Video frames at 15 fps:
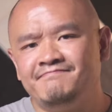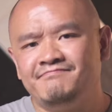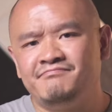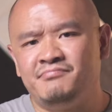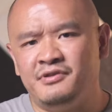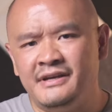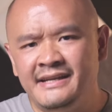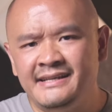
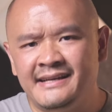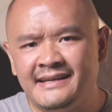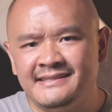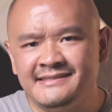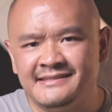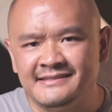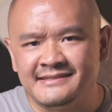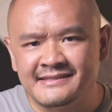pretty nice
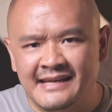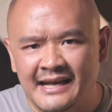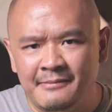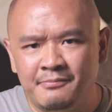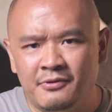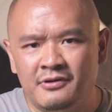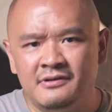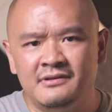to
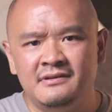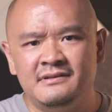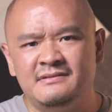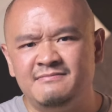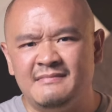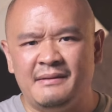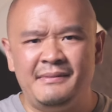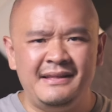type on.
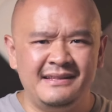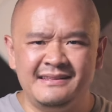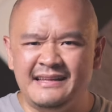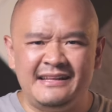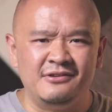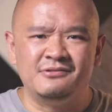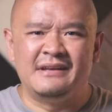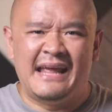I mean, they
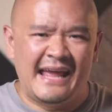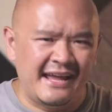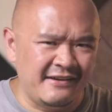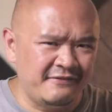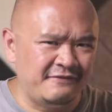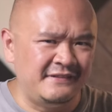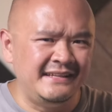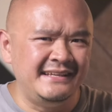don't
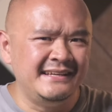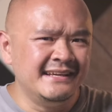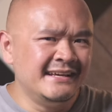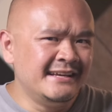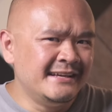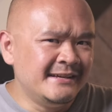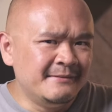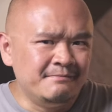have the
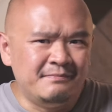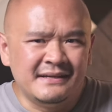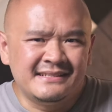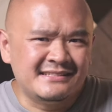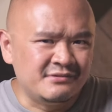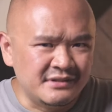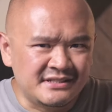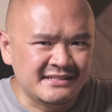
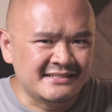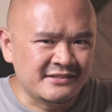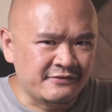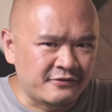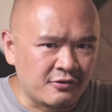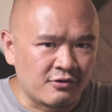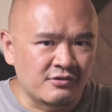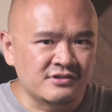best switches,
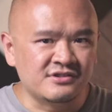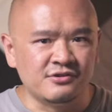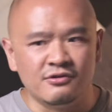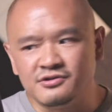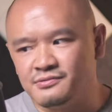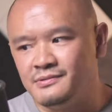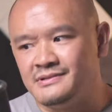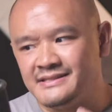of course.
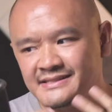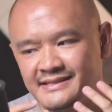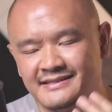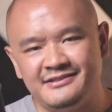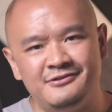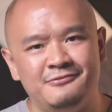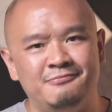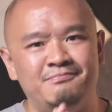Those will
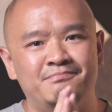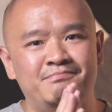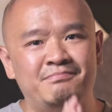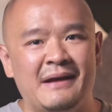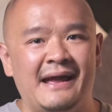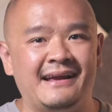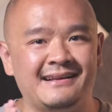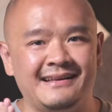set you
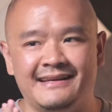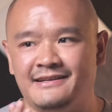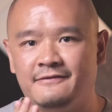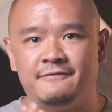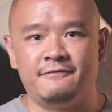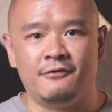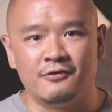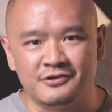back like a
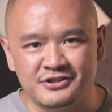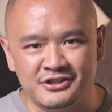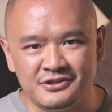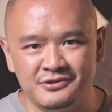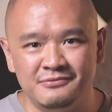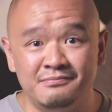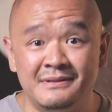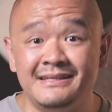
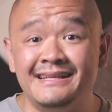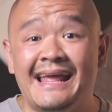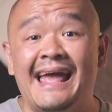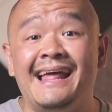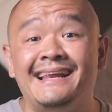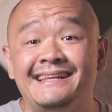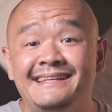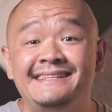fortune, but
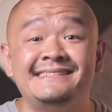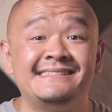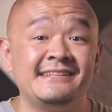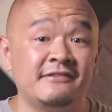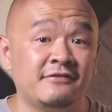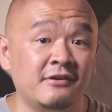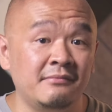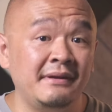at least
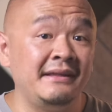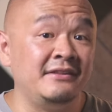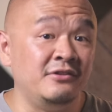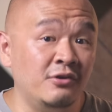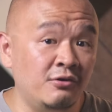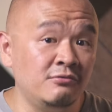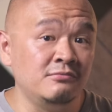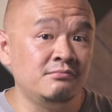they're from a
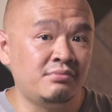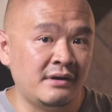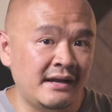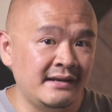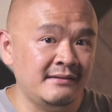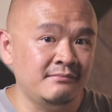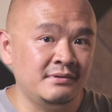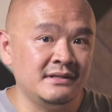known
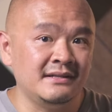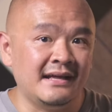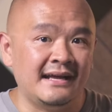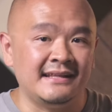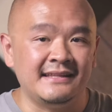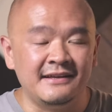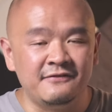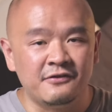brand. But I
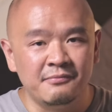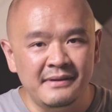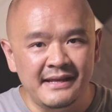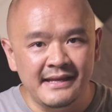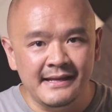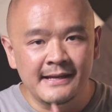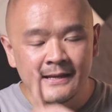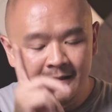think for
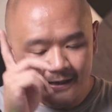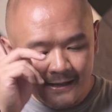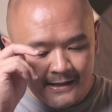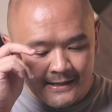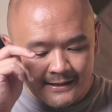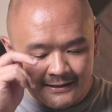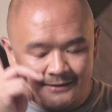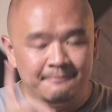me,
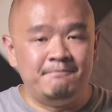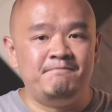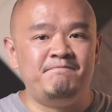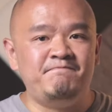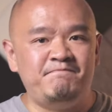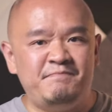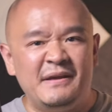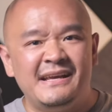the
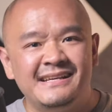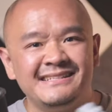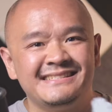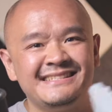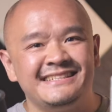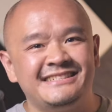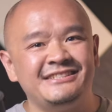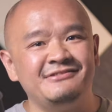biggest
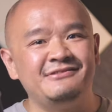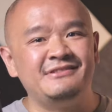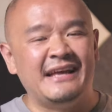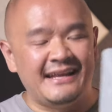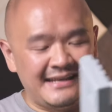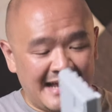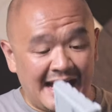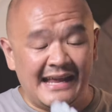issue
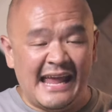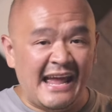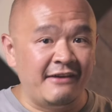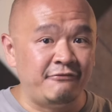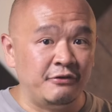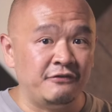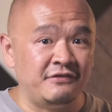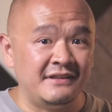that I
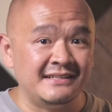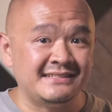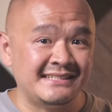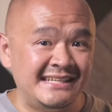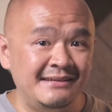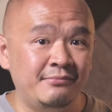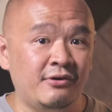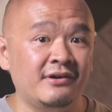have with this
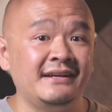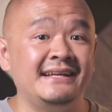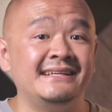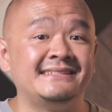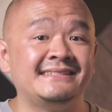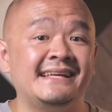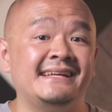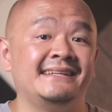keyboard
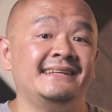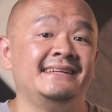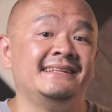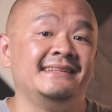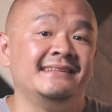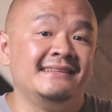is that it